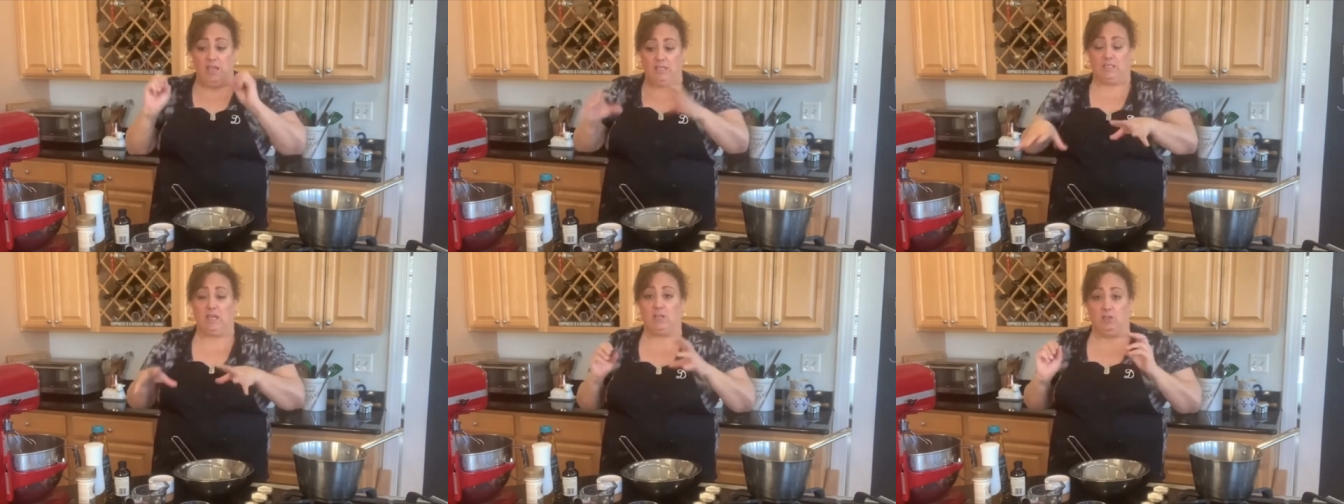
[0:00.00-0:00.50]

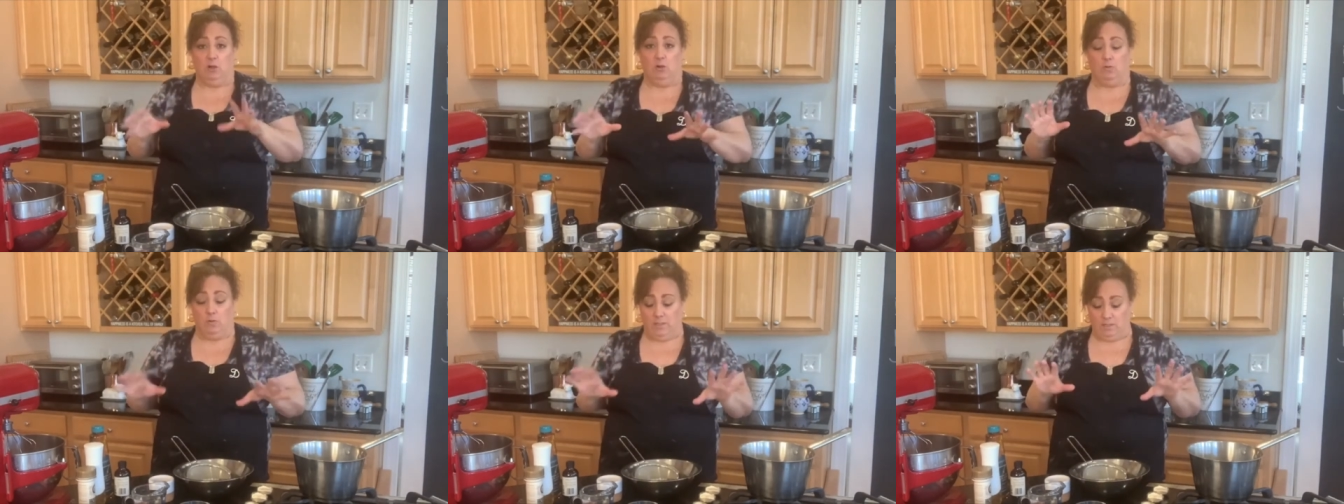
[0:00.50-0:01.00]
it's gotta
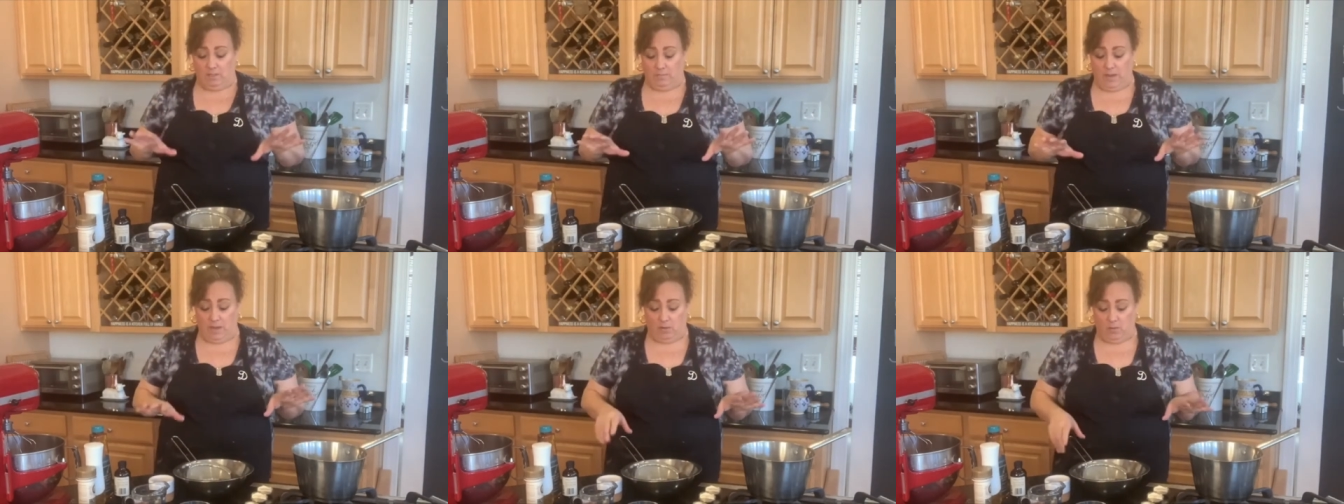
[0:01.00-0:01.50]
go into the
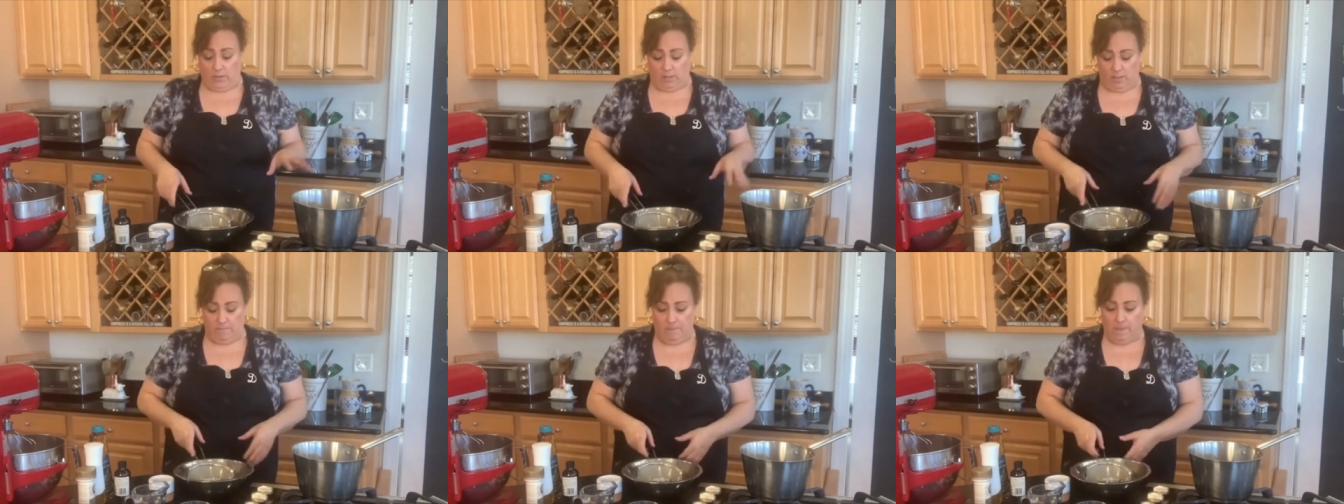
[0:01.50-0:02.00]
pan
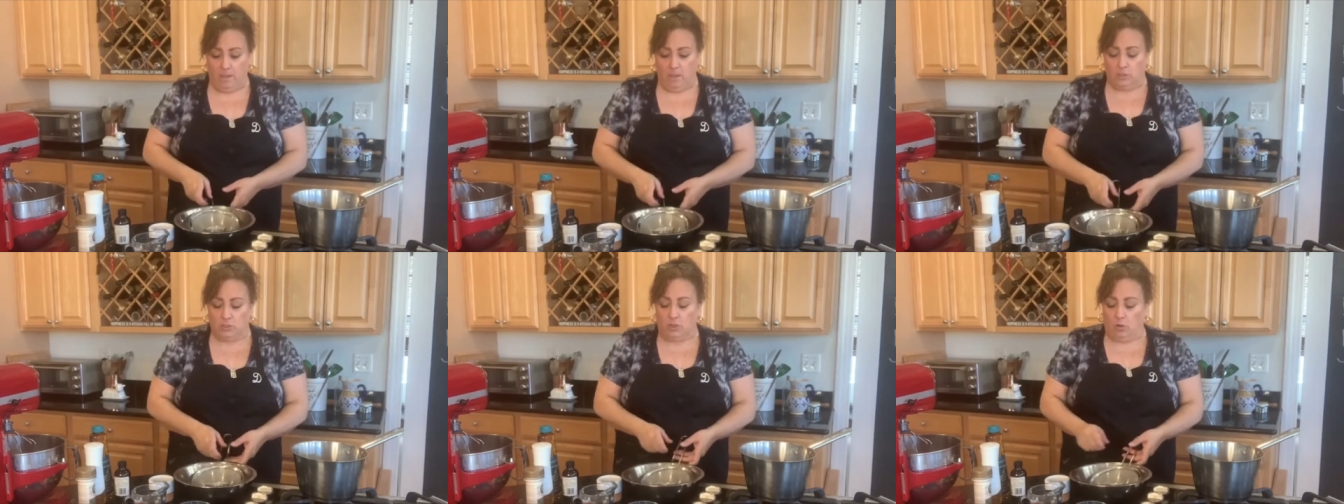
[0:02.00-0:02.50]
quickly.
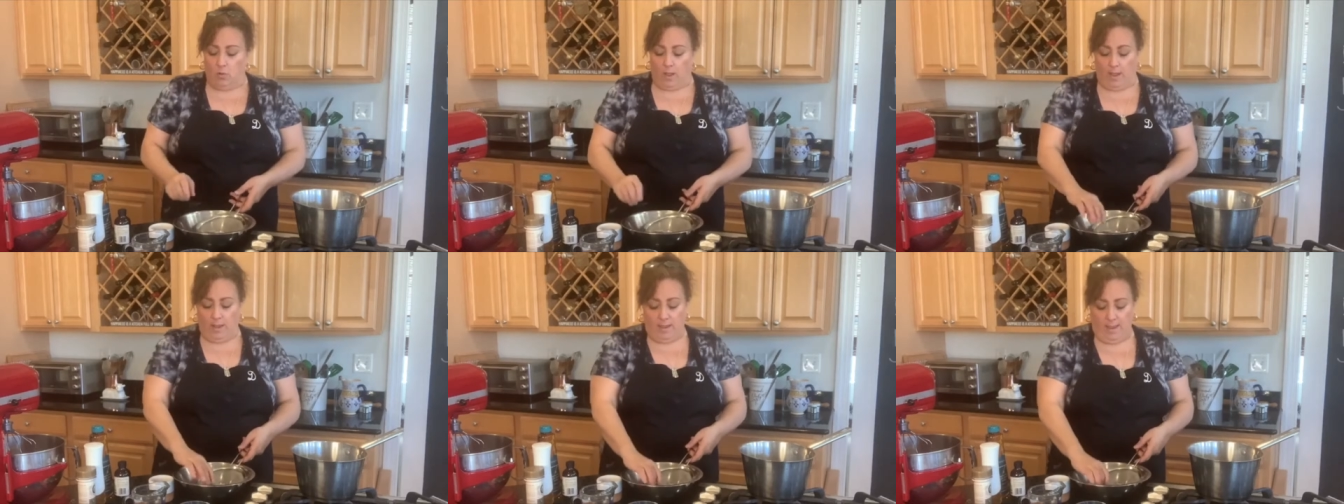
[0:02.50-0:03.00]
So
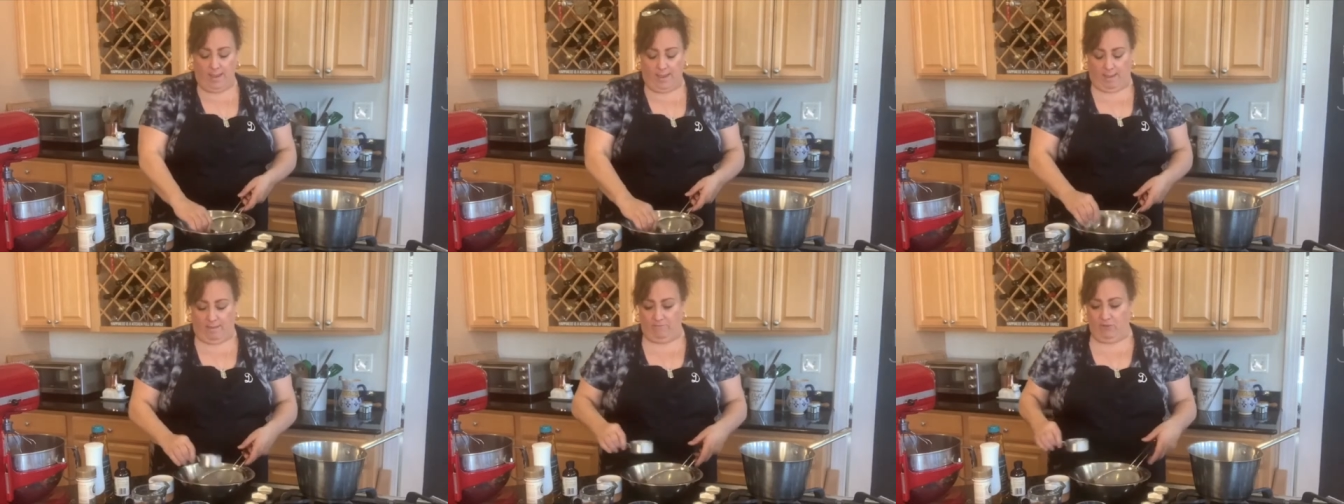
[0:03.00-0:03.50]
I
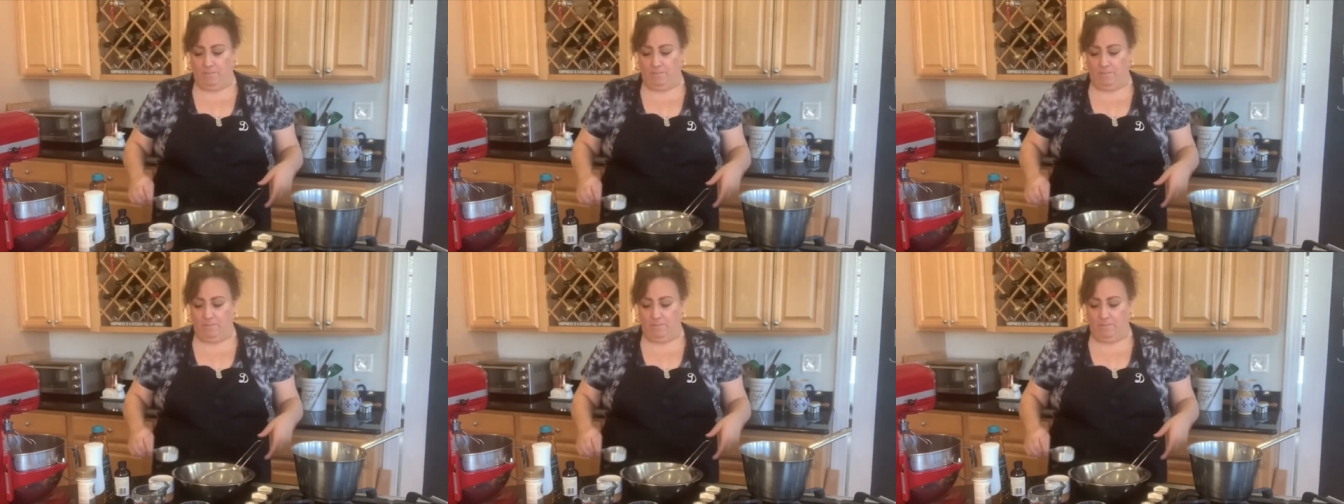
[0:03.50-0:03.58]
have